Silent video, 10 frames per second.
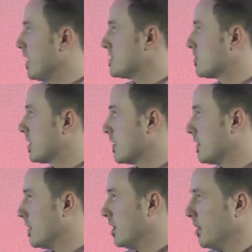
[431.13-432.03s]
as you
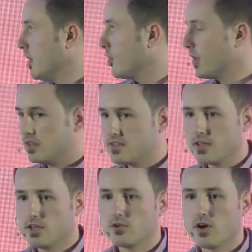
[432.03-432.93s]
can hook it
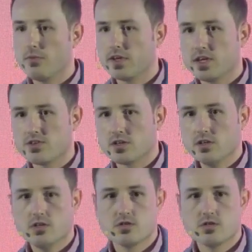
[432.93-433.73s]
inside your application.